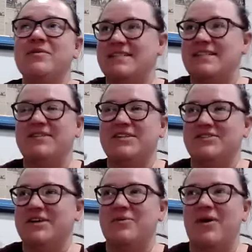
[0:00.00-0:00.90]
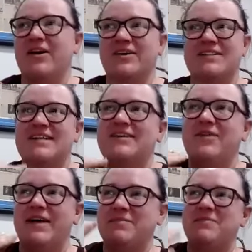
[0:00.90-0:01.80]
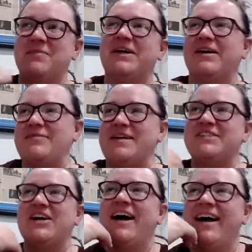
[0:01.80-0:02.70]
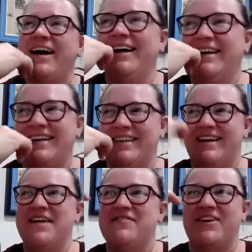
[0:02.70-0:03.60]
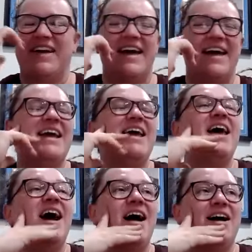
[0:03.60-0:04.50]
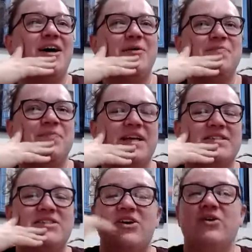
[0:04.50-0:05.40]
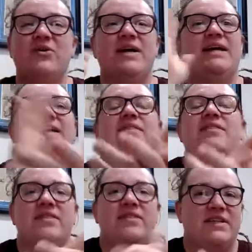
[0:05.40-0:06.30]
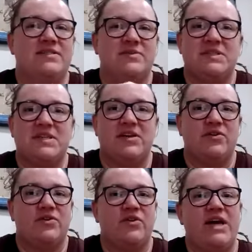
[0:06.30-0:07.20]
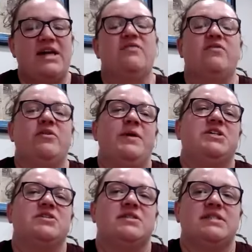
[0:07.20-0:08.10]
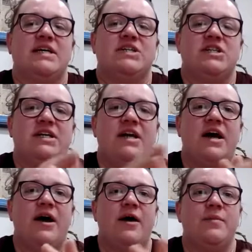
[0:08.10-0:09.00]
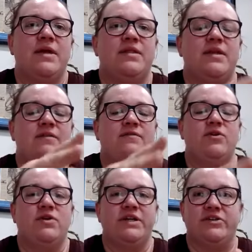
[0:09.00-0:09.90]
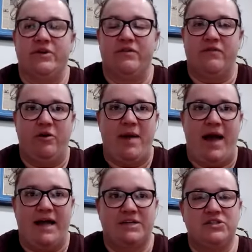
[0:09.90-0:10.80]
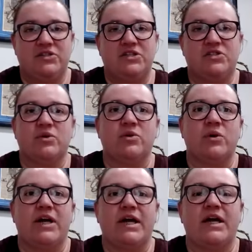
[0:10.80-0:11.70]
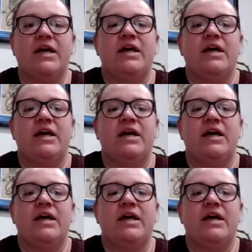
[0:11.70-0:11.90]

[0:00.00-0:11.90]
myself to drink water because I don't want people hearing me talk and then I forget. So this was great informational session. If you need to refer back to this recording,